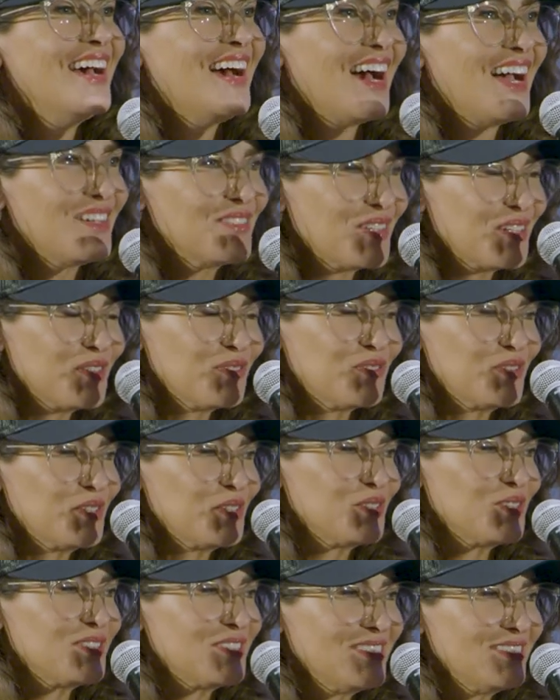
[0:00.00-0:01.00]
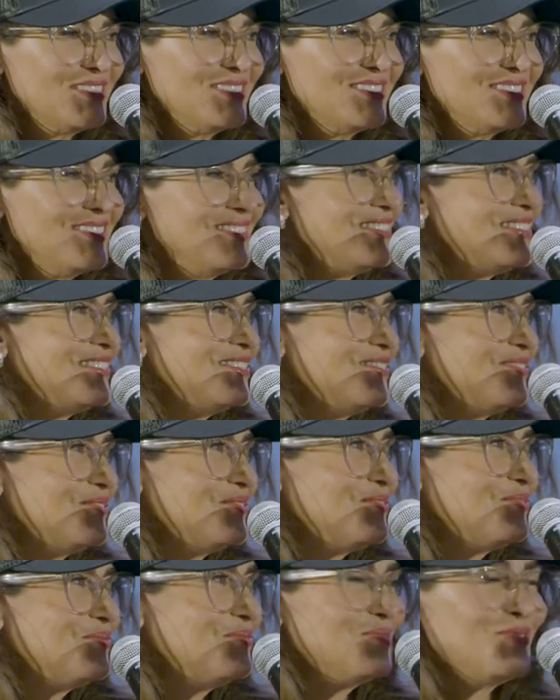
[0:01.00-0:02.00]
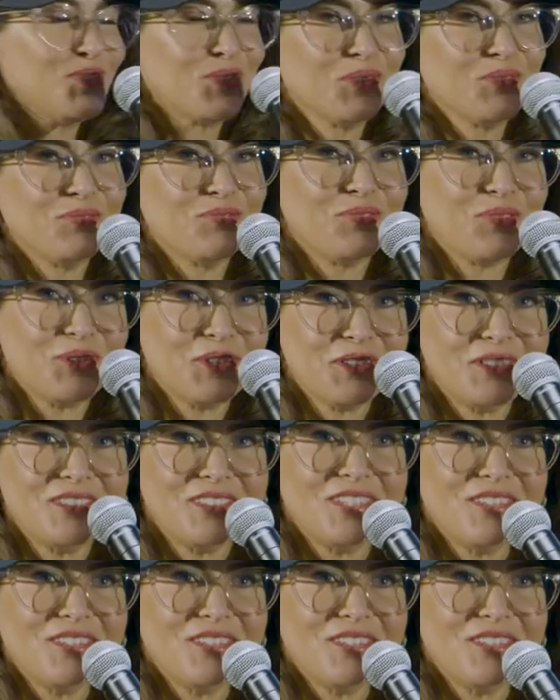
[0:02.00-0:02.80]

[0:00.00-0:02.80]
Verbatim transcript: I read it first and sort of forced